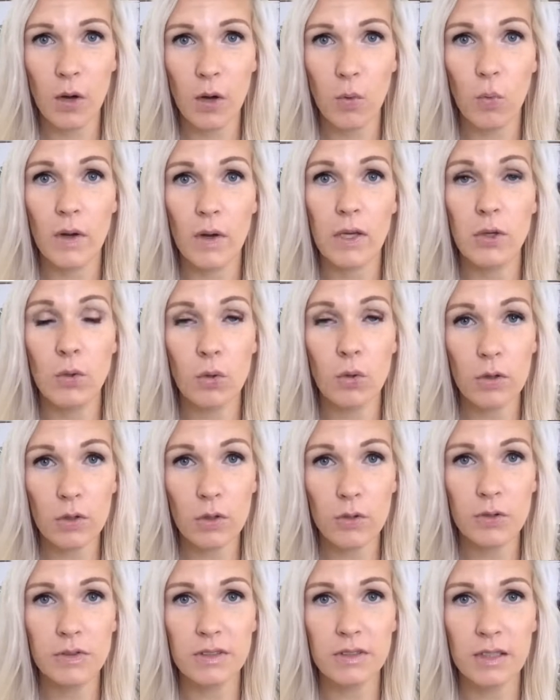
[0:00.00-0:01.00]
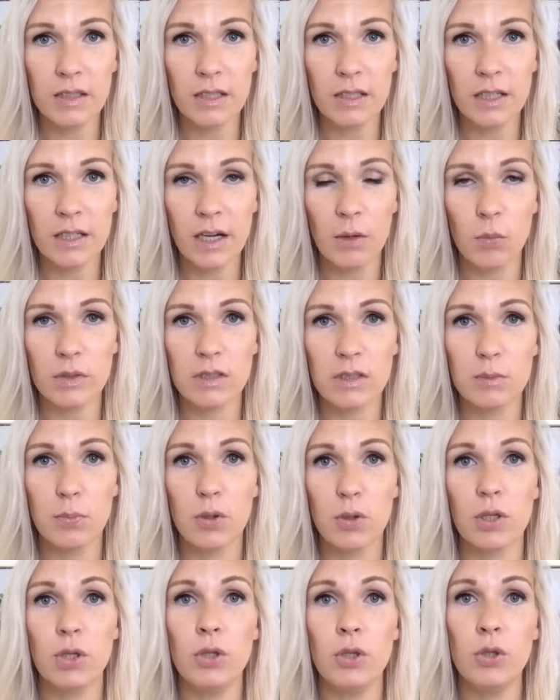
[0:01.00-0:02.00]
what your goals are and what
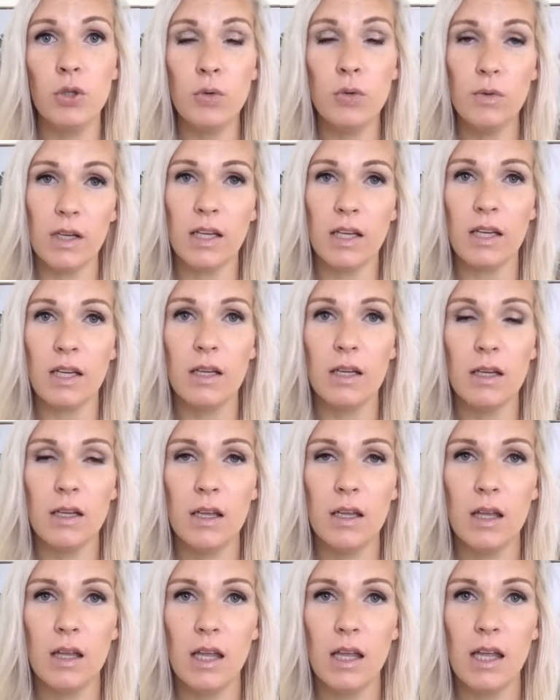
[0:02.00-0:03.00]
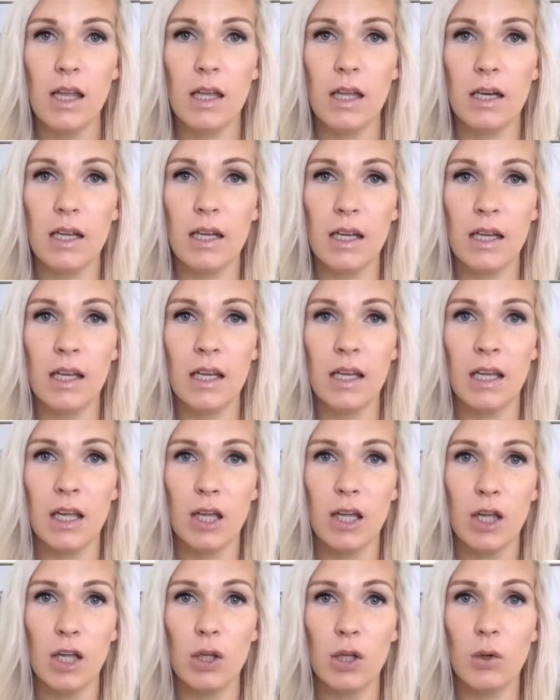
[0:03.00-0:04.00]
support you need in getting
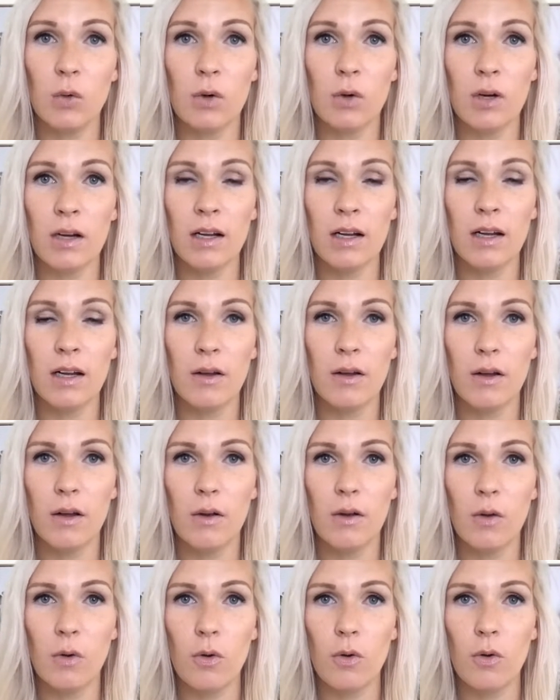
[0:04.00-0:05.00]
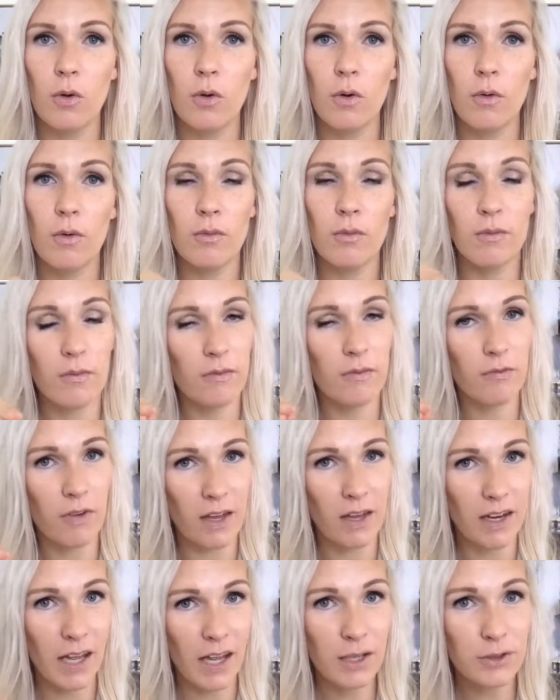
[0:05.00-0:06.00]
your
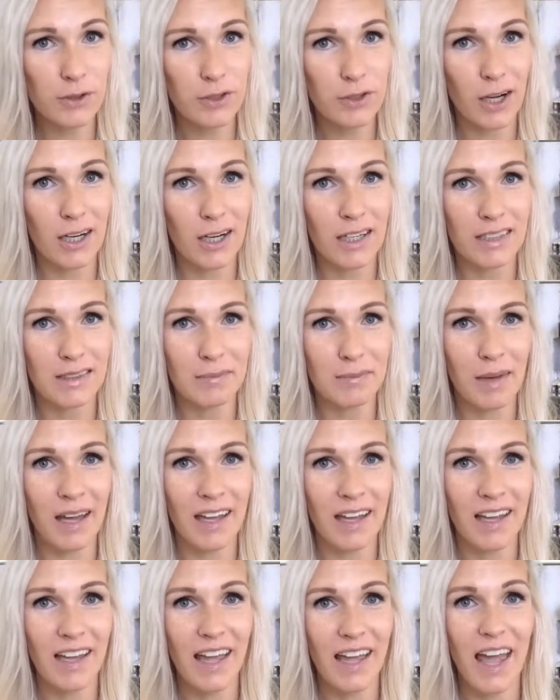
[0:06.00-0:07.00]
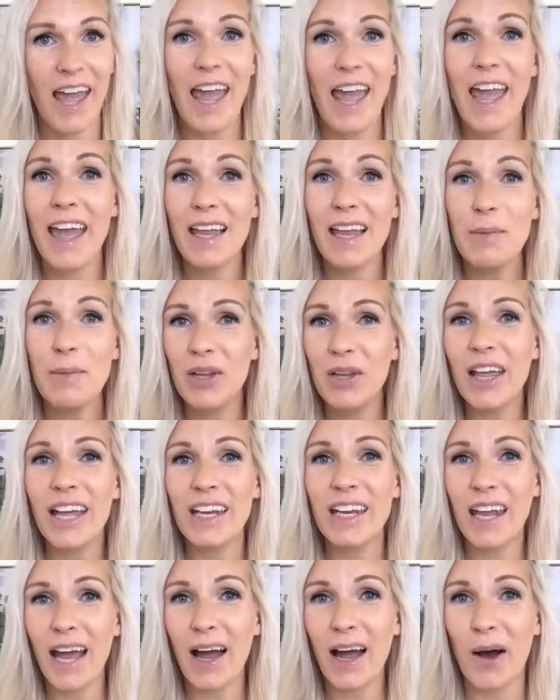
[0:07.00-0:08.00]
financial targets met and
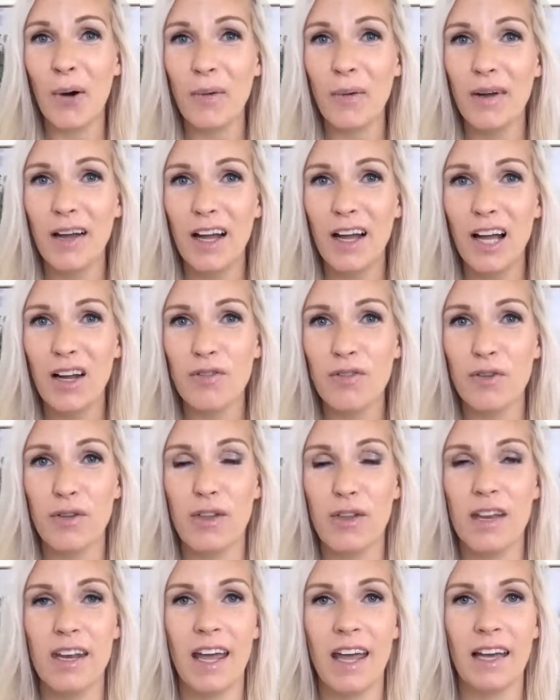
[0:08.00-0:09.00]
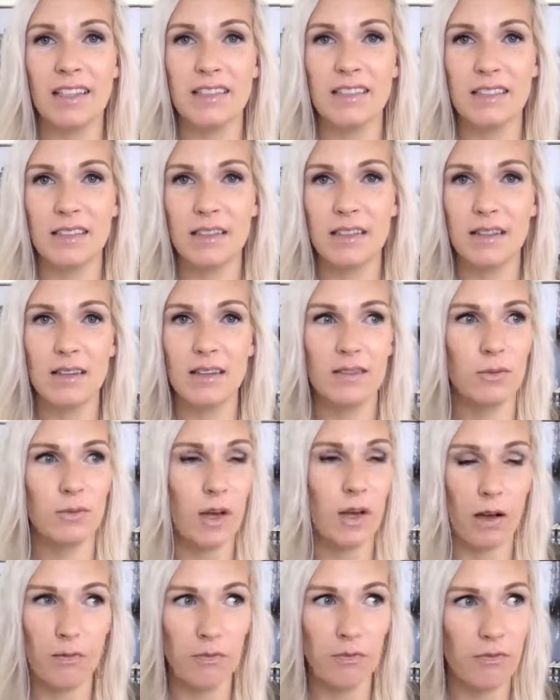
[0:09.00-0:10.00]
planned out for the next, we
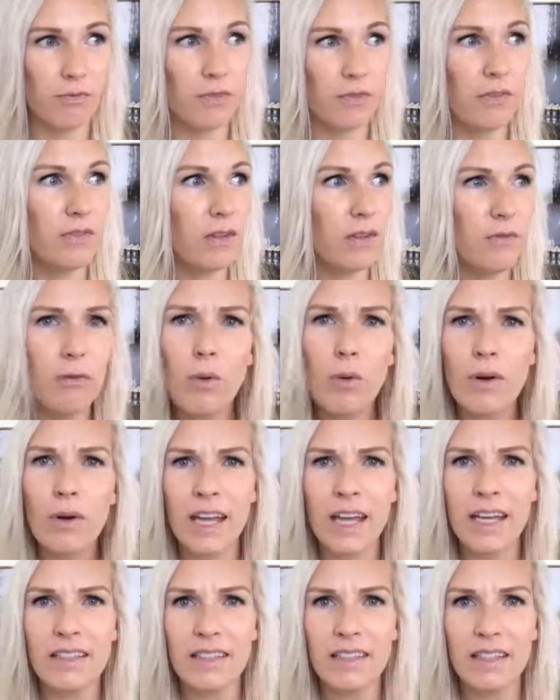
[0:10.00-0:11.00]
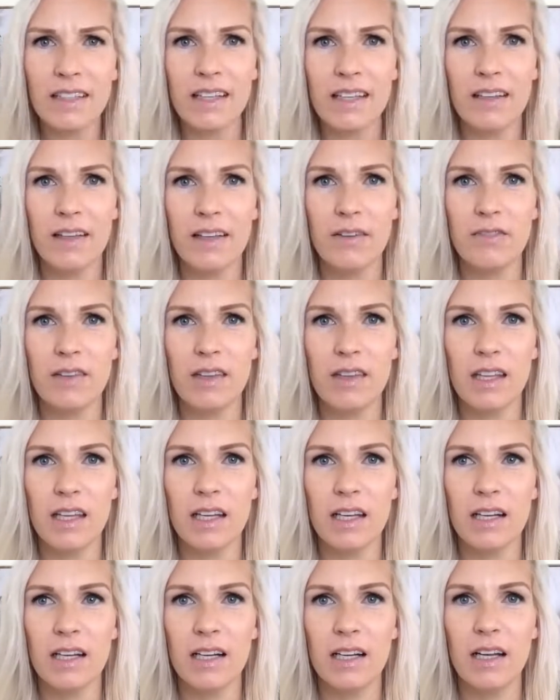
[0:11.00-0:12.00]
got 54 days, I think, left in the
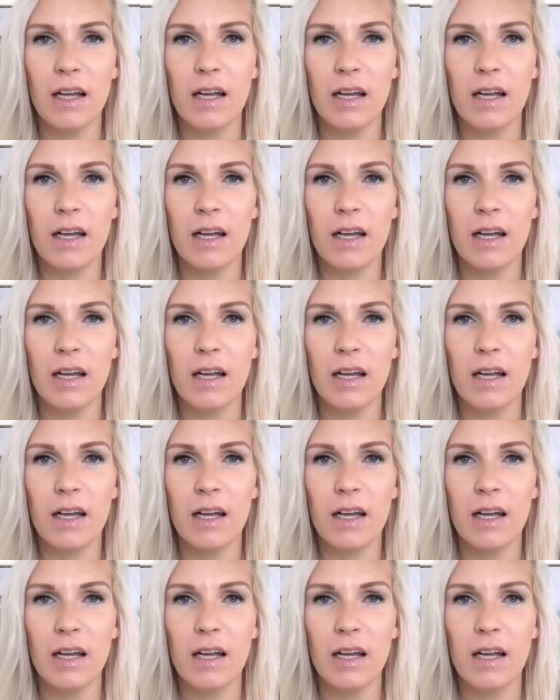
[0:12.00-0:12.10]
year,